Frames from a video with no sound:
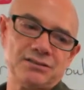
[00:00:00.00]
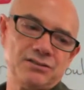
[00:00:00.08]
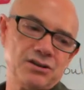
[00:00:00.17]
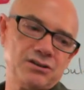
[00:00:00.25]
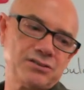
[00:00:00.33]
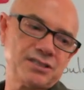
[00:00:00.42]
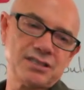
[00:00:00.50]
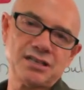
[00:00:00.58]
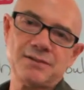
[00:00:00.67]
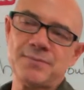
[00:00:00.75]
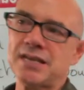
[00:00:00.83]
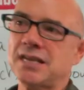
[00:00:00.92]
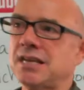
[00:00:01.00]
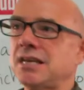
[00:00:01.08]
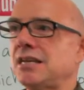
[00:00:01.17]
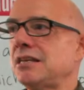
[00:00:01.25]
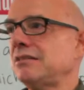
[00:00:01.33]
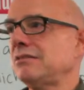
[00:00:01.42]
No
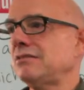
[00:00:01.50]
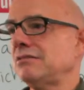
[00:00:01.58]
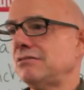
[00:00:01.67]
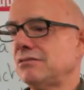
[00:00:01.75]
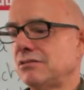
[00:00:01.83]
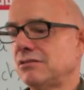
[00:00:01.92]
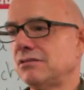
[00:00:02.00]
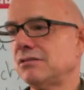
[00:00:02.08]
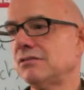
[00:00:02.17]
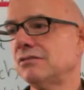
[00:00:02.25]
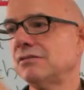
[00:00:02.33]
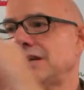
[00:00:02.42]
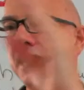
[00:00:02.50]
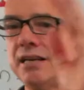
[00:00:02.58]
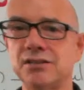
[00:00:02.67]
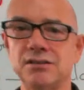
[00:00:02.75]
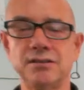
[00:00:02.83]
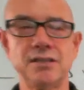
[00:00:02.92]
cinnamon. No
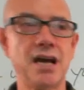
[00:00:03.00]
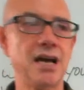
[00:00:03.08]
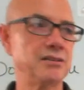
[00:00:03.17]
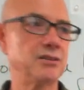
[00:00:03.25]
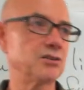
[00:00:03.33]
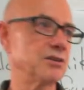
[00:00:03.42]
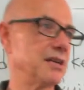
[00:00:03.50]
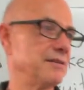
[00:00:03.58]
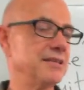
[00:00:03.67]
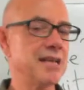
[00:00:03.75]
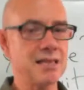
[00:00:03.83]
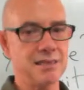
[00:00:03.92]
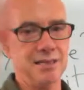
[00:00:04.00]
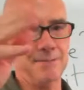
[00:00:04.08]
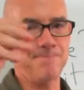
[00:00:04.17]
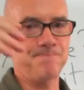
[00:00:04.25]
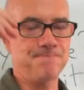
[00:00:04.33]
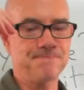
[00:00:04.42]
hazelnut cream. Nothing.
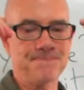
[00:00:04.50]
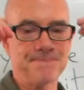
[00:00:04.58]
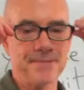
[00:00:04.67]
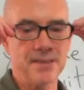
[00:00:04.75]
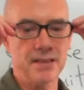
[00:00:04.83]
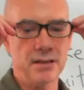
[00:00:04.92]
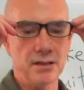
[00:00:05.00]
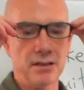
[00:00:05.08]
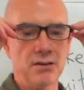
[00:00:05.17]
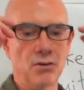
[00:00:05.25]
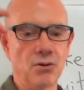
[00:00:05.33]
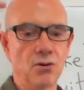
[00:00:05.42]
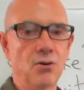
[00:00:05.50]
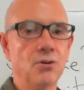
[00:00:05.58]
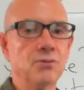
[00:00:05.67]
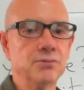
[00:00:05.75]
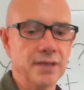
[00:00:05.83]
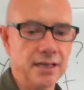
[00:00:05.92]

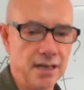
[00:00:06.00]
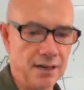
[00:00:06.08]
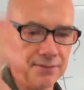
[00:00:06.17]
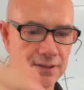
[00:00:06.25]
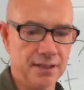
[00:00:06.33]
Only coffee.